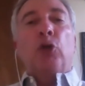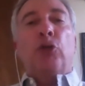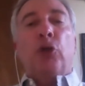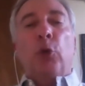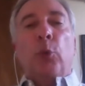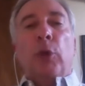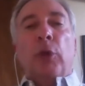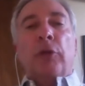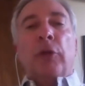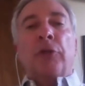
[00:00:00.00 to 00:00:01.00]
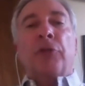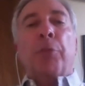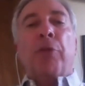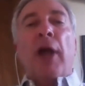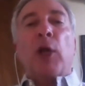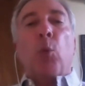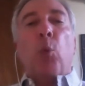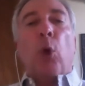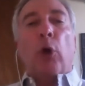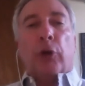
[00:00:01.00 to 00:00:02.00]
Two, does the product
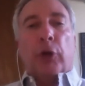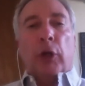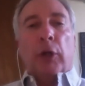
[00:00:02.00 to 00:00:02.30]
work?